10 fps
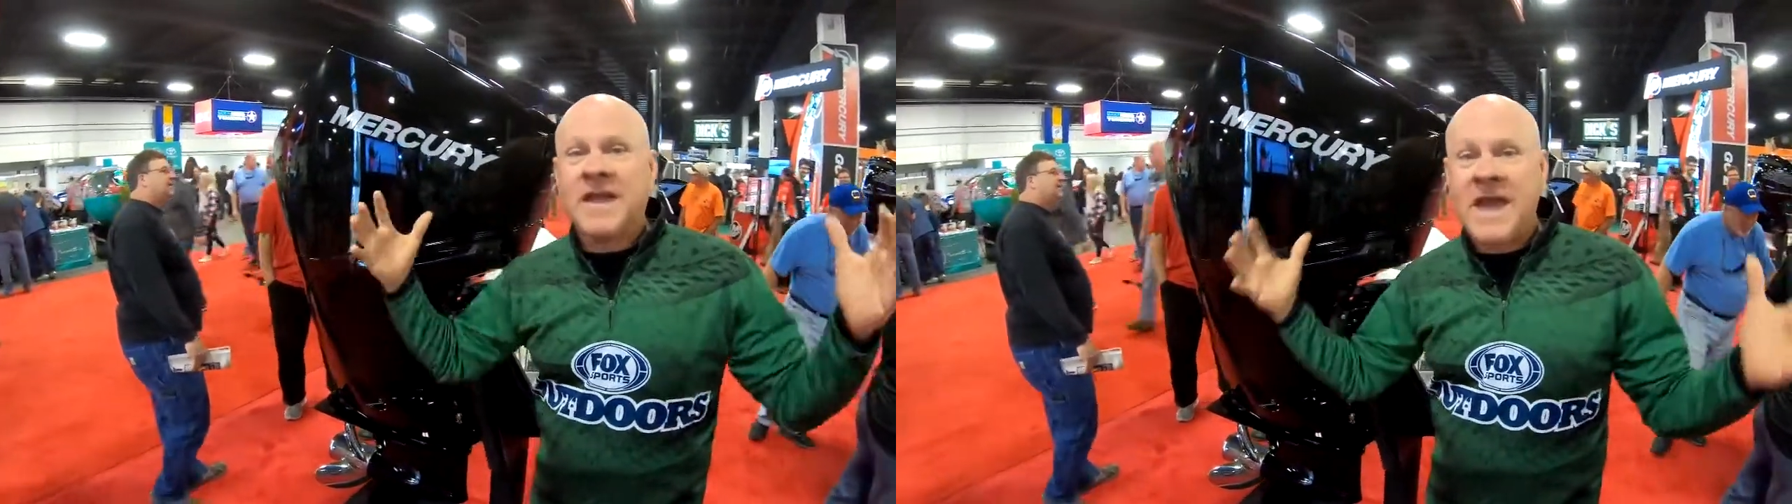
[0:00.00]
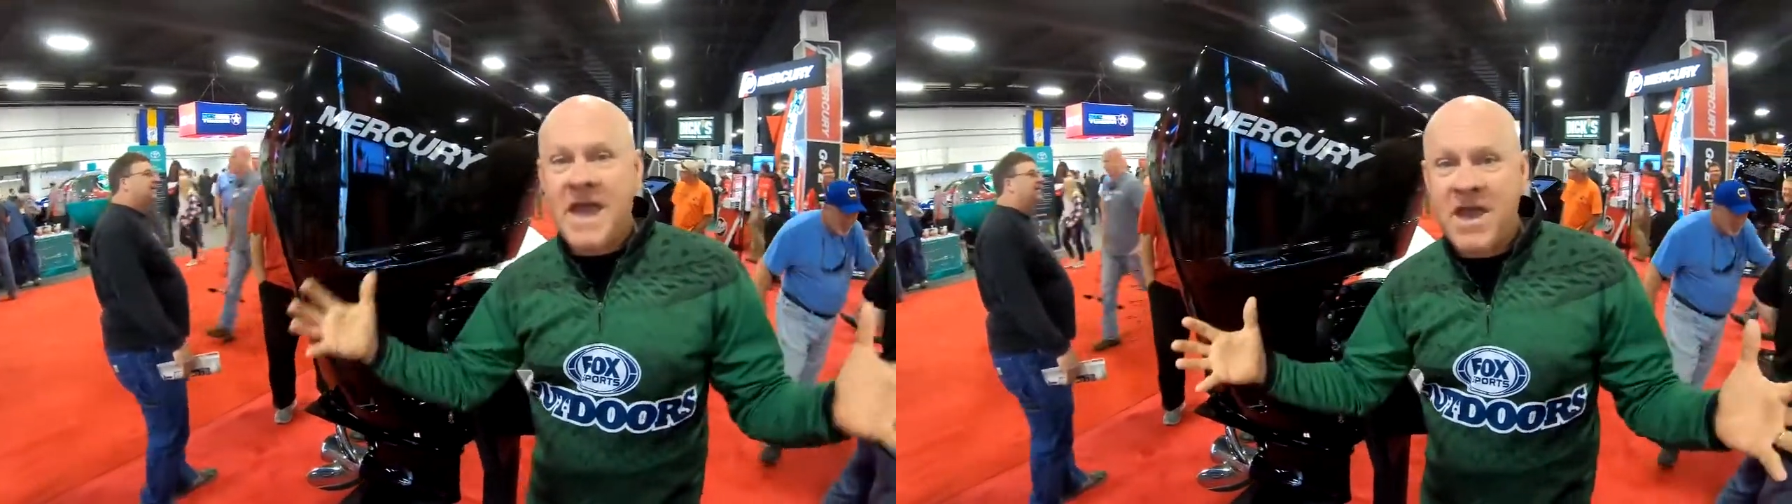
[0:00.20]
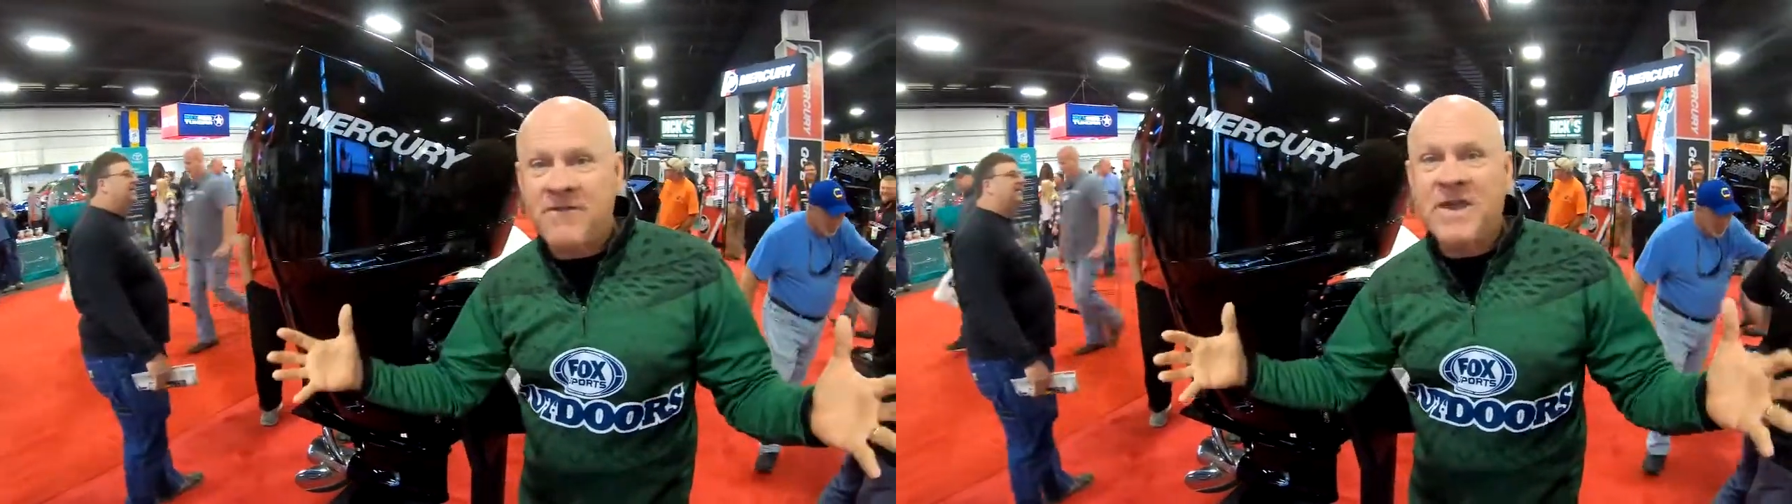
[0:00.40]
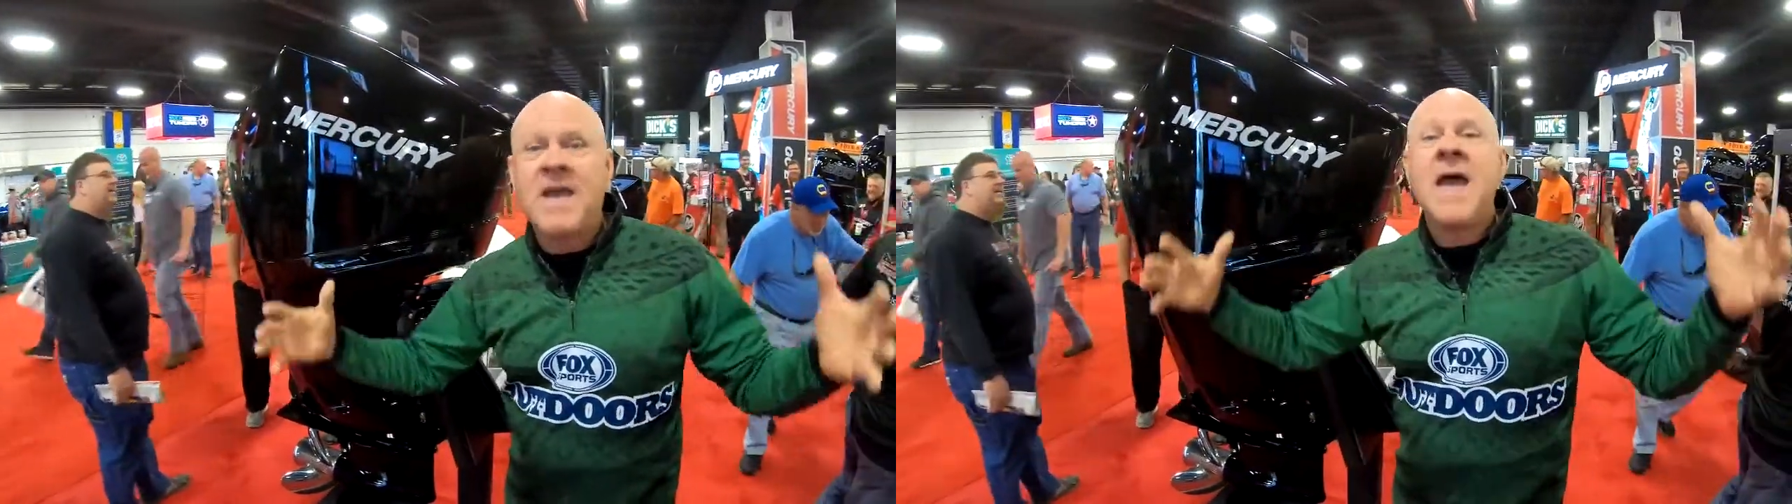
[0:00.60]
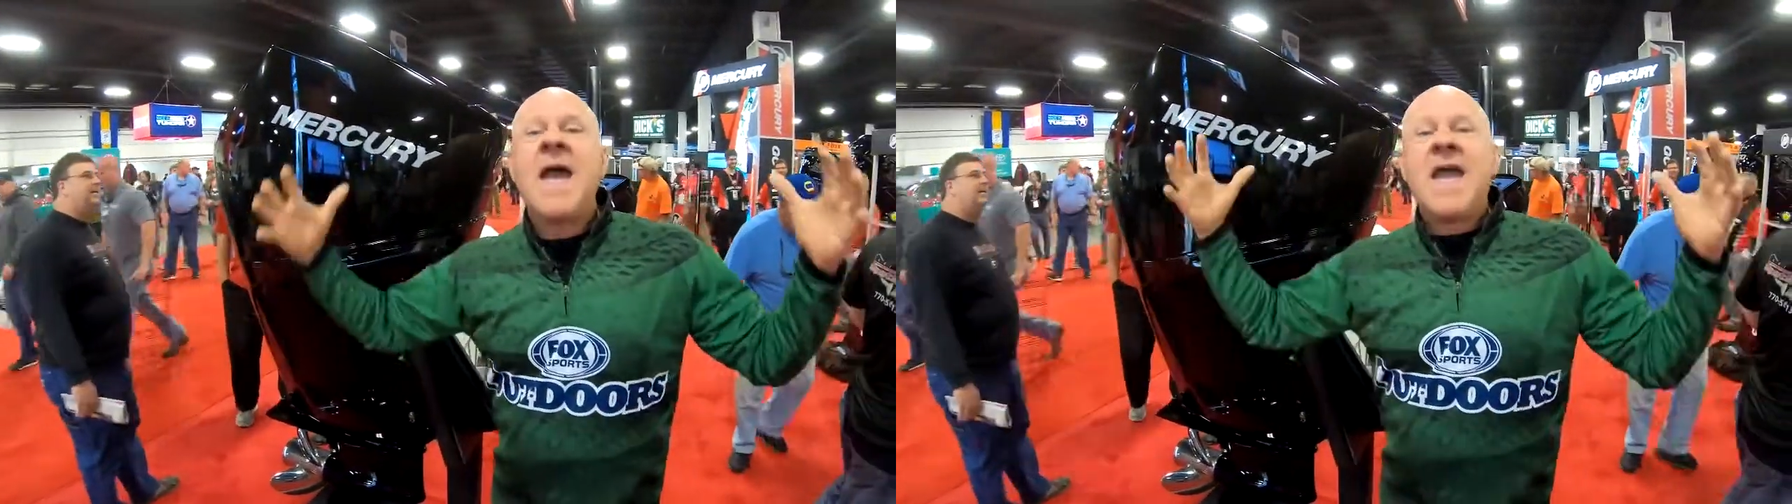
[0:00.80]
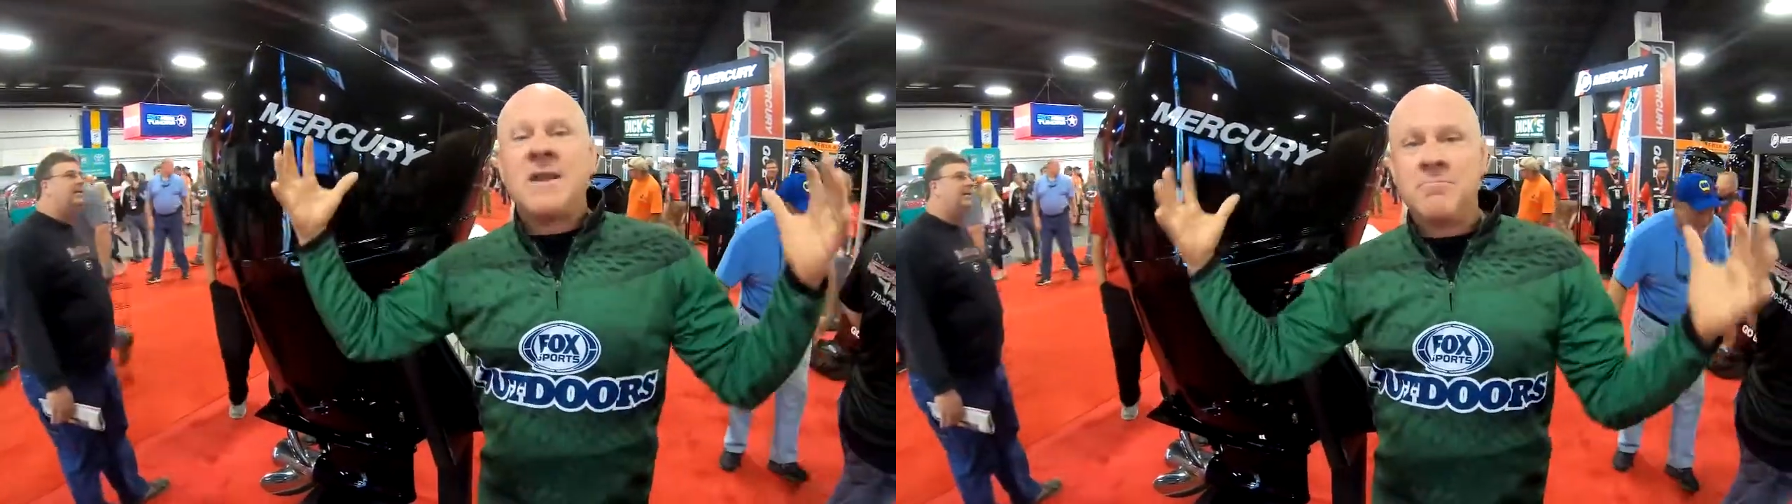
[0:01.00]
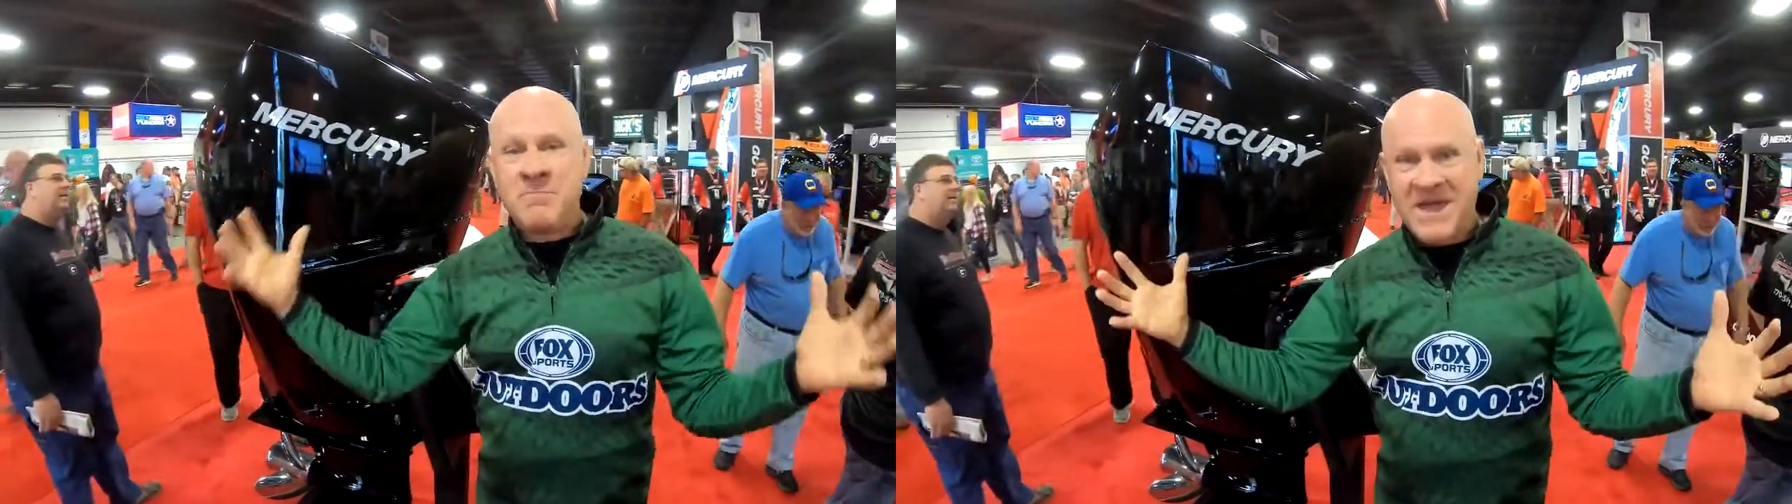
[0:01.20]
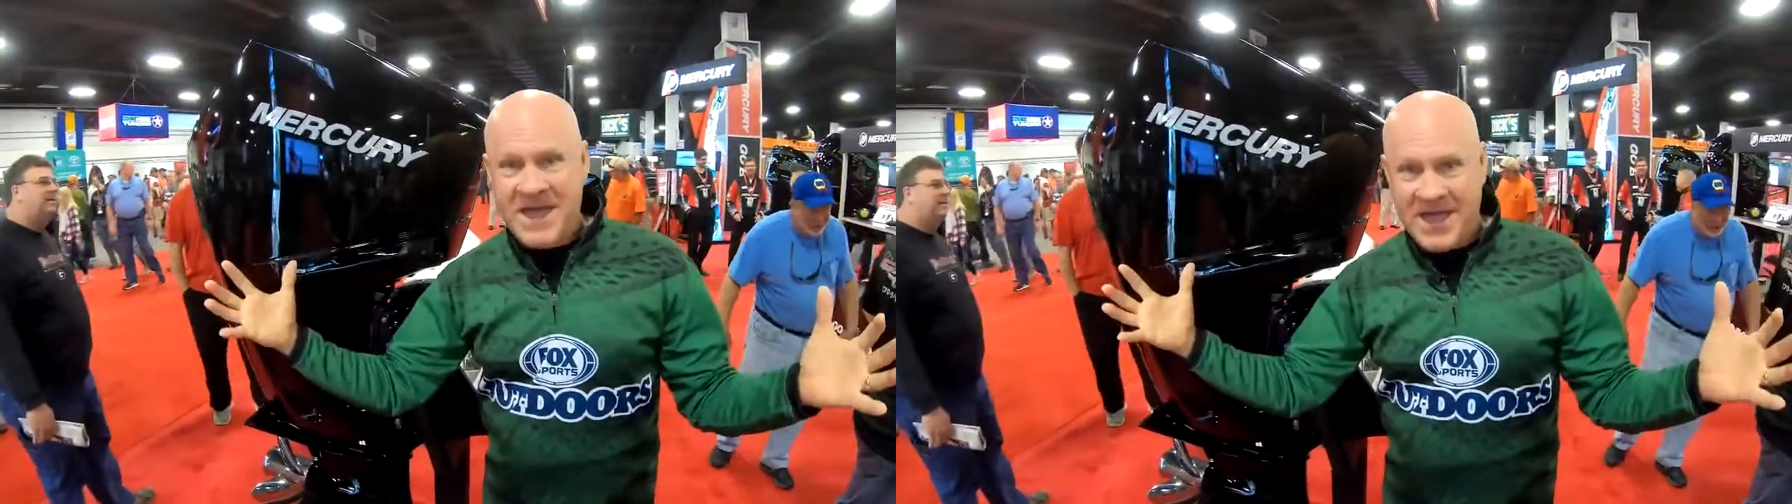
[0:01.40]
heavy and
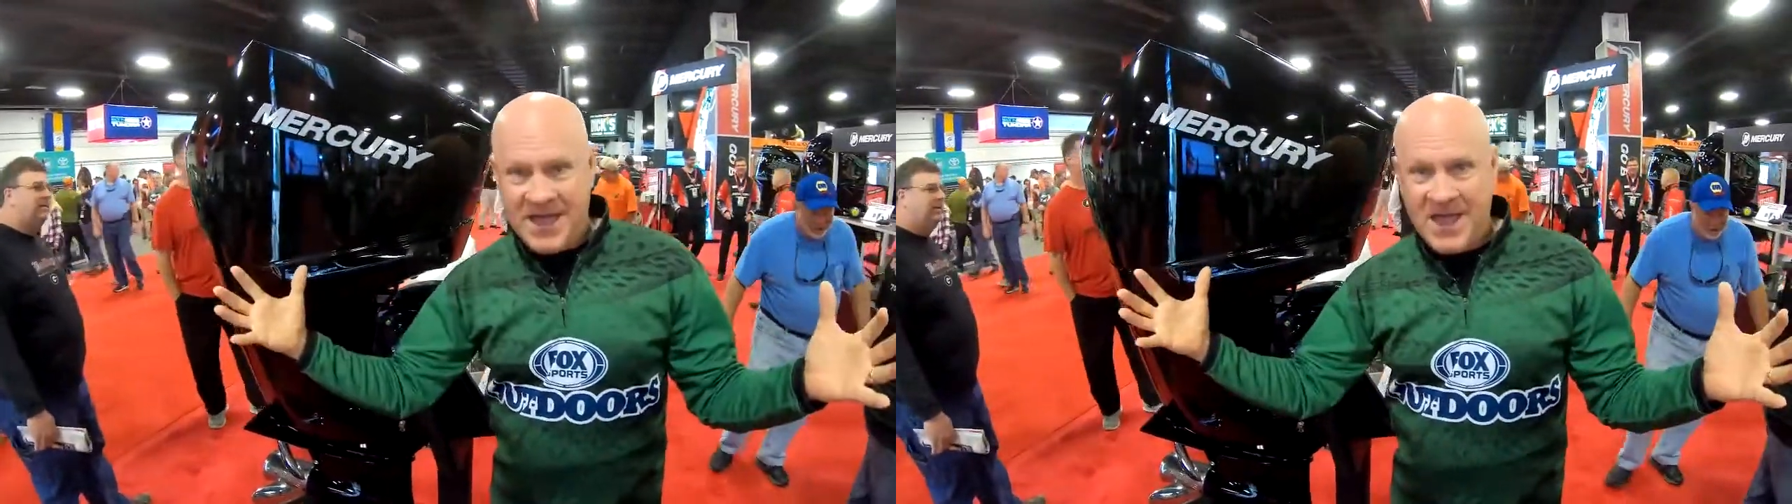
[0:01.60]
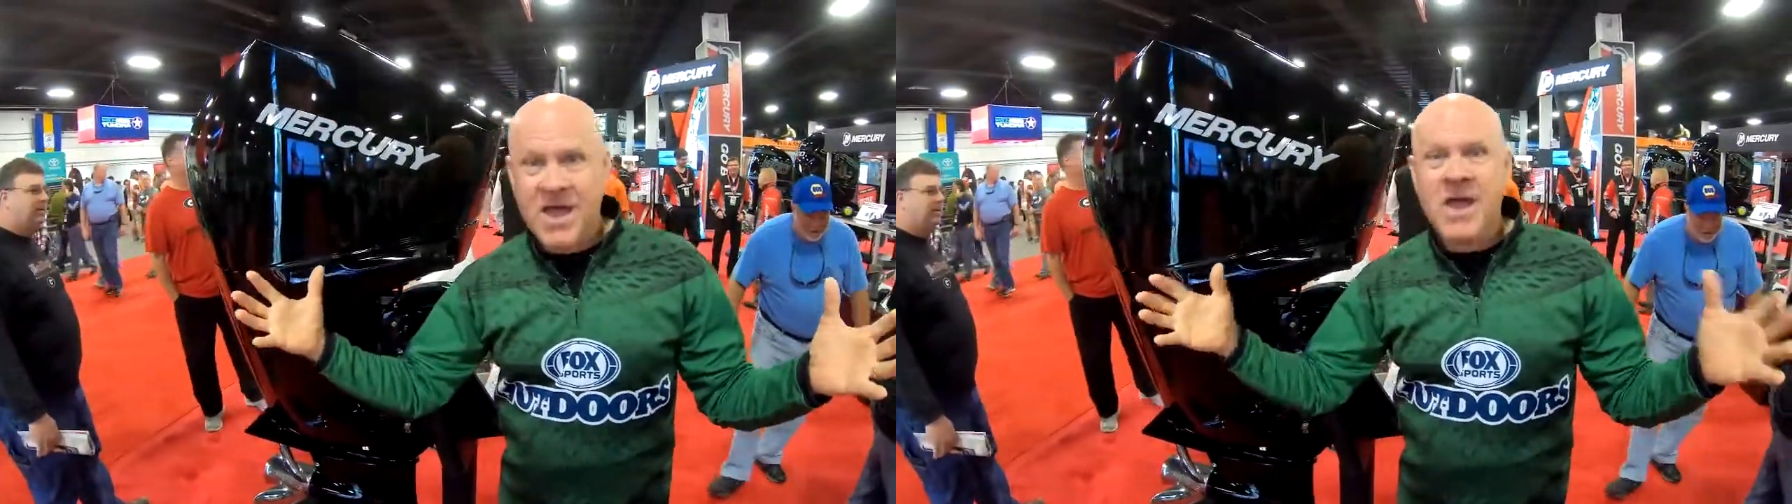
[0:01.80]
big.